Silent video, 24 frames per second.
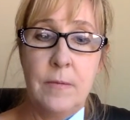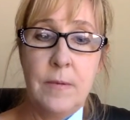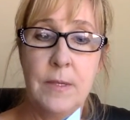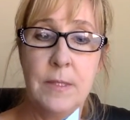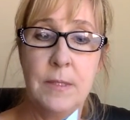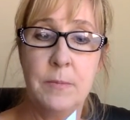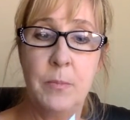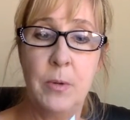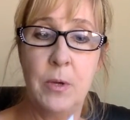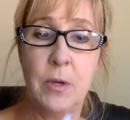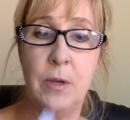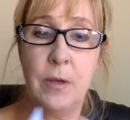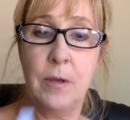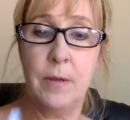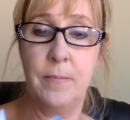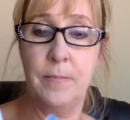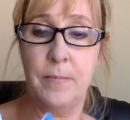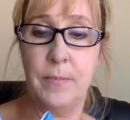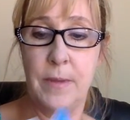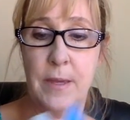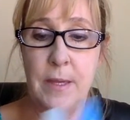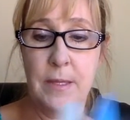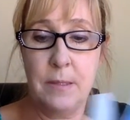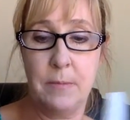This book
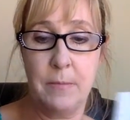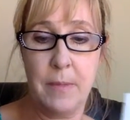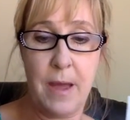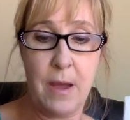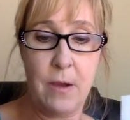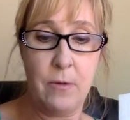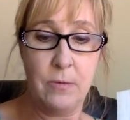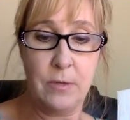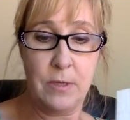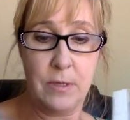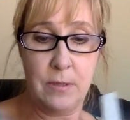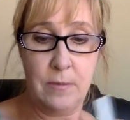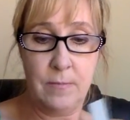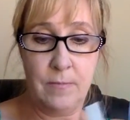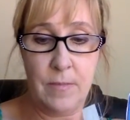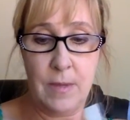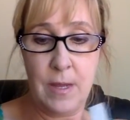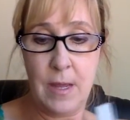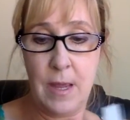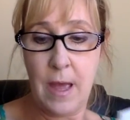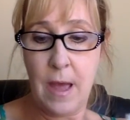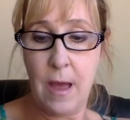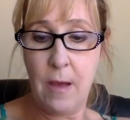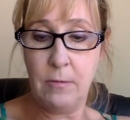is about
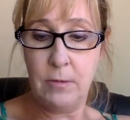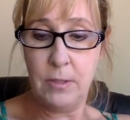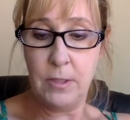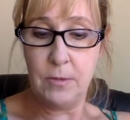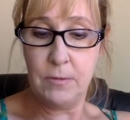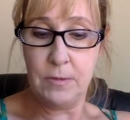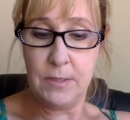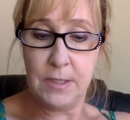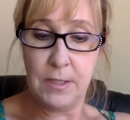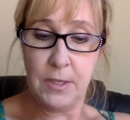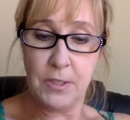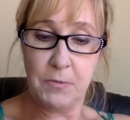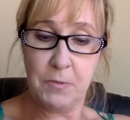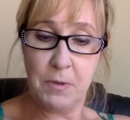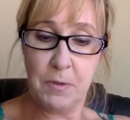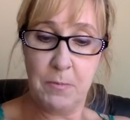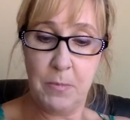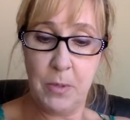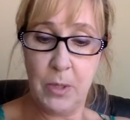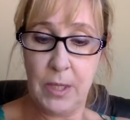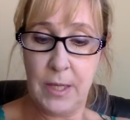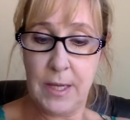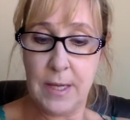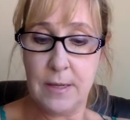how Lu deals
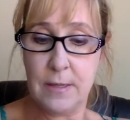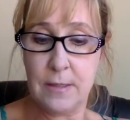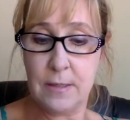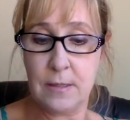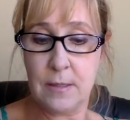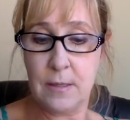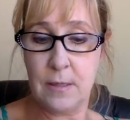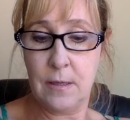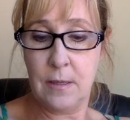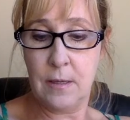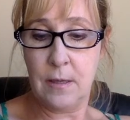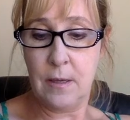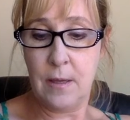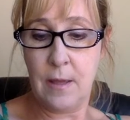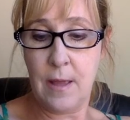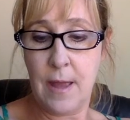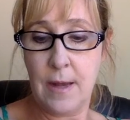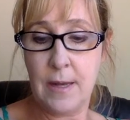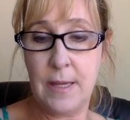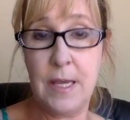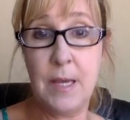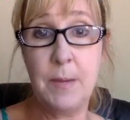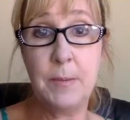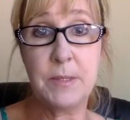with bullies
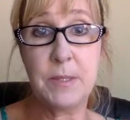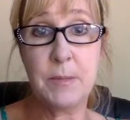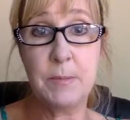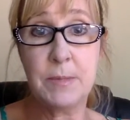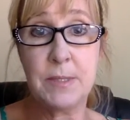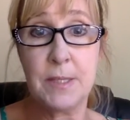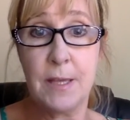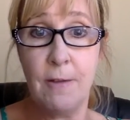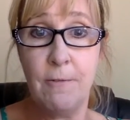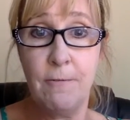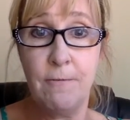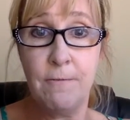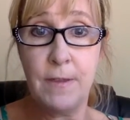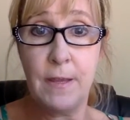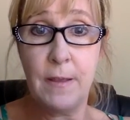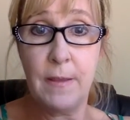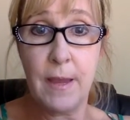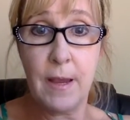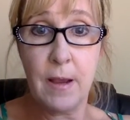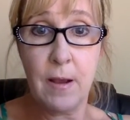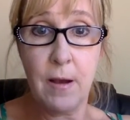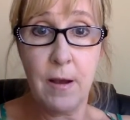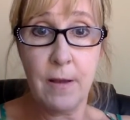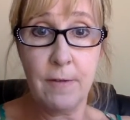and keeps himself
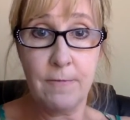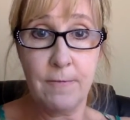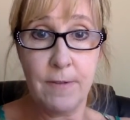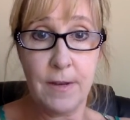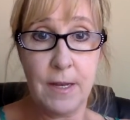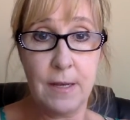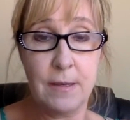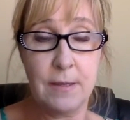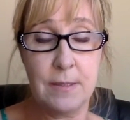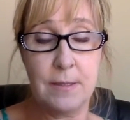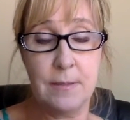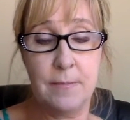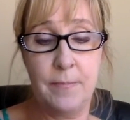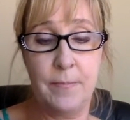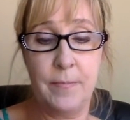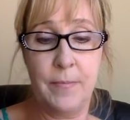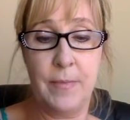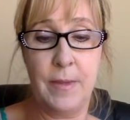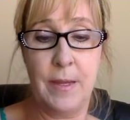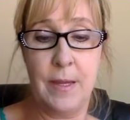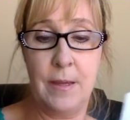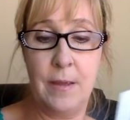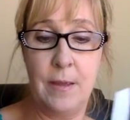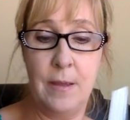feeling confident.
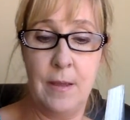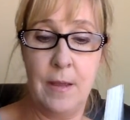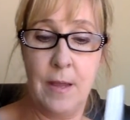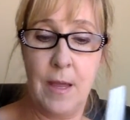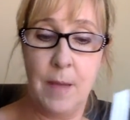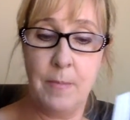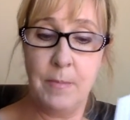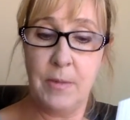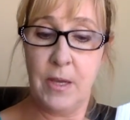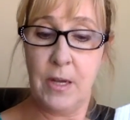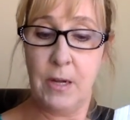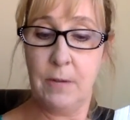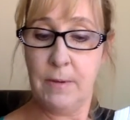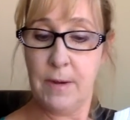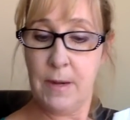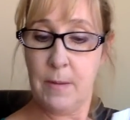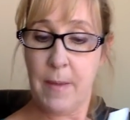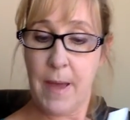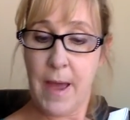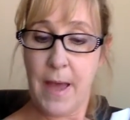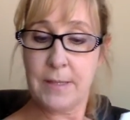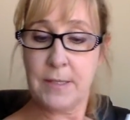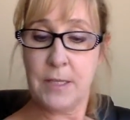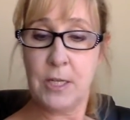I'm going to read
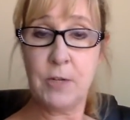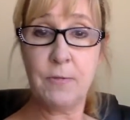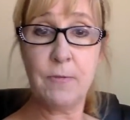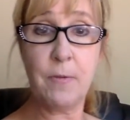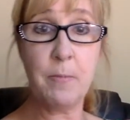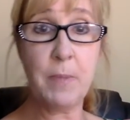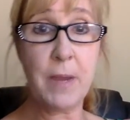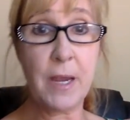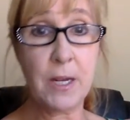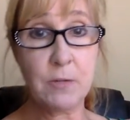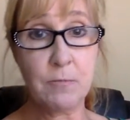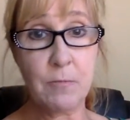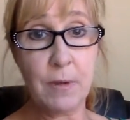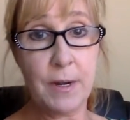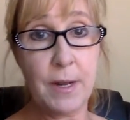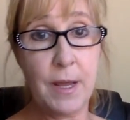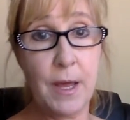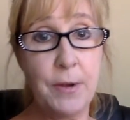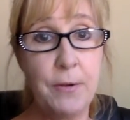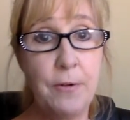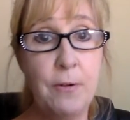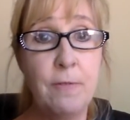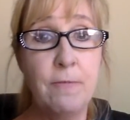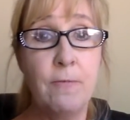a passage from page
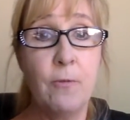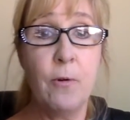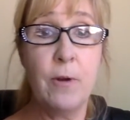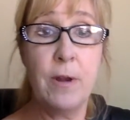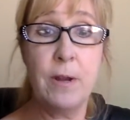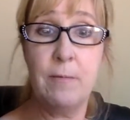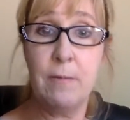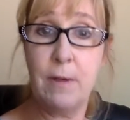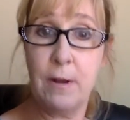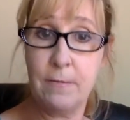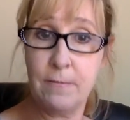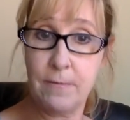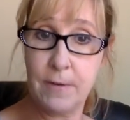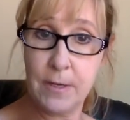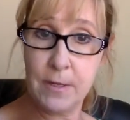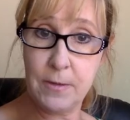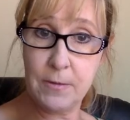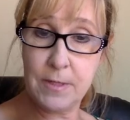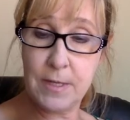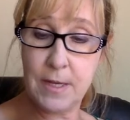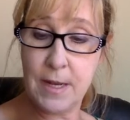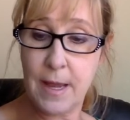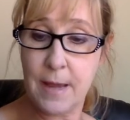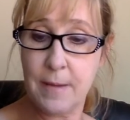141 for
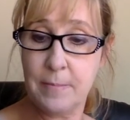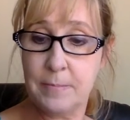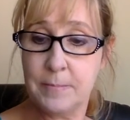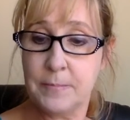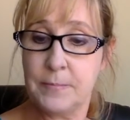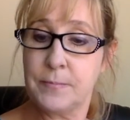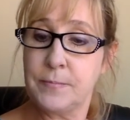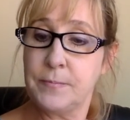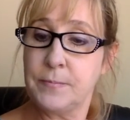you today.